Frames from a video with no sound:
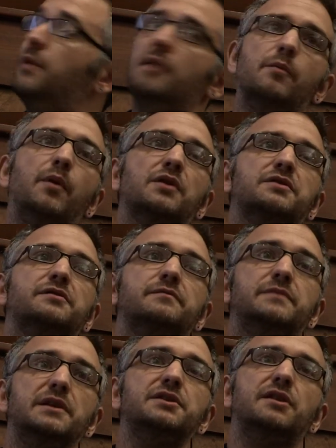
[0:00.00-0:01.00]
purple boxes
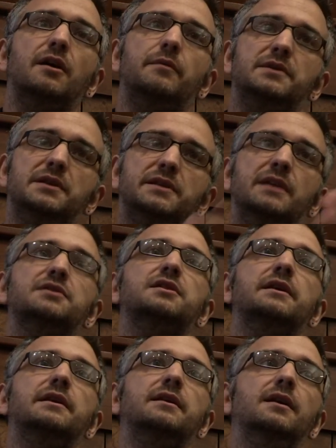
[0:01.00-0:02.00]
from DiGiCo is
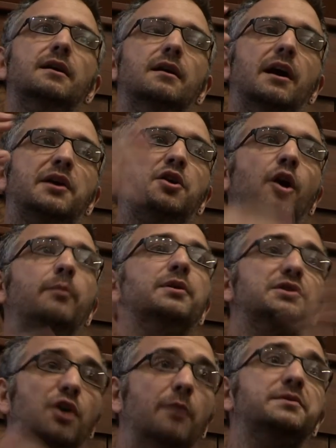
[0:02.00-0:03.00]
essentially a copper
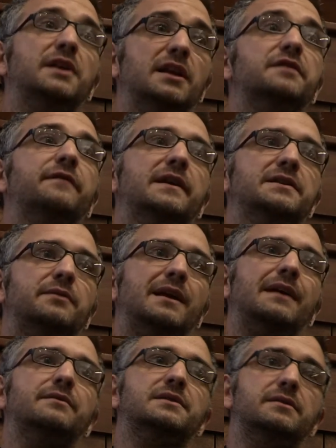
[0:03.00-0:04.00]
to optical interface to
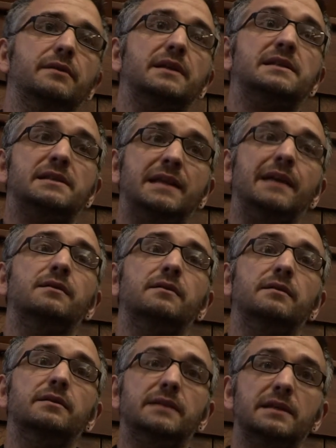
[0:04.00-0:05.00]
allow us to
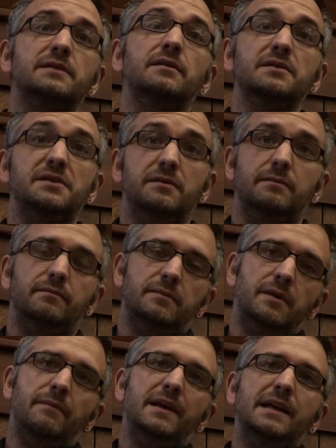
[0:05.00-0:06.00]
extend the distance.
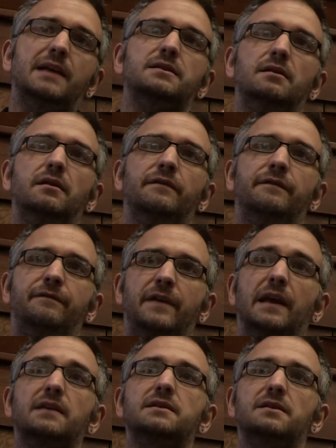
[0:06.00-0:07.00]
That, MADI has a
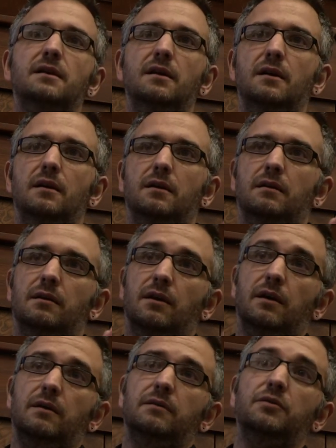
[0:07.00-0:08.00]
fixed,
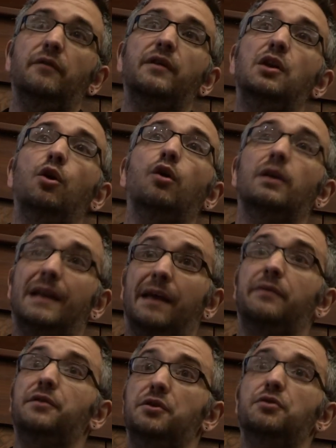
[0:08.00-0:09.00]
not very long
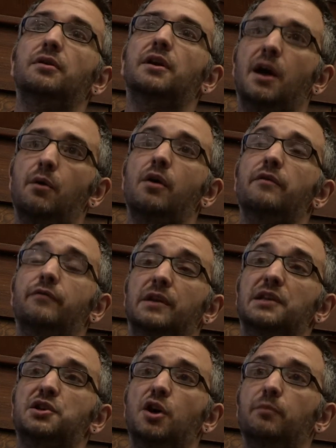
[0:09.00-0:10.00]
length that you can go over in
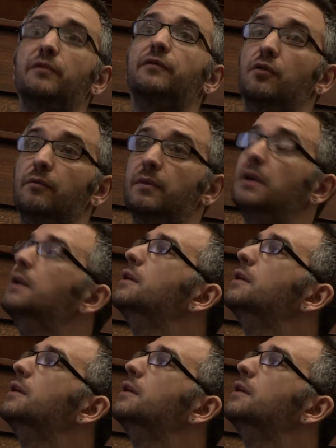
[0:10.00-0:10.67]
its copper form.